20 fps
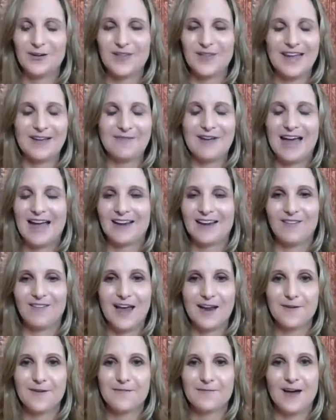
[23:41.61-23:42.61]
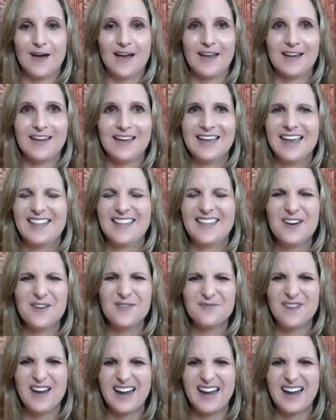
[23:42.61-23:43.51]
They have had a lot of fun, and they're